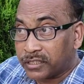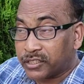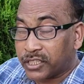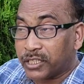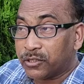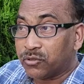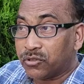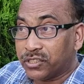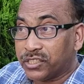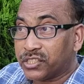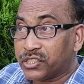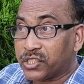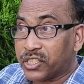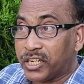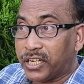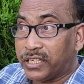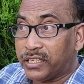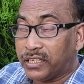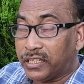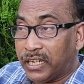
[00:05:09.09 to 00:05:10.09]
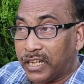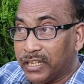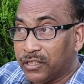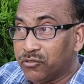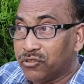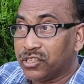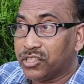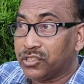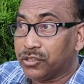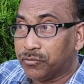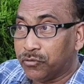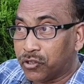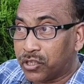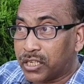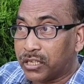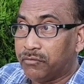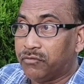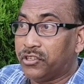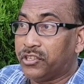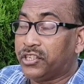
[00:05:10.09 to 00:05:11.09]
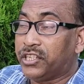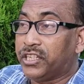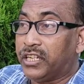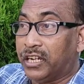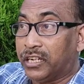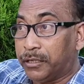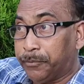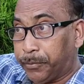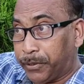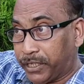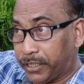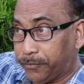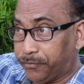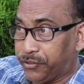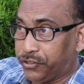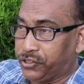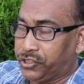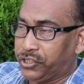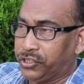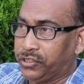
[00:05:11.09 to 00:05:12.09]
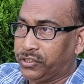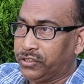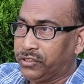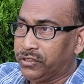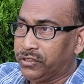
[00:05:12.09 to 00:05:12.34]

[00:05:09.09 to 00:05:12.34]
try to understand language, vocabulary and paraphrasing.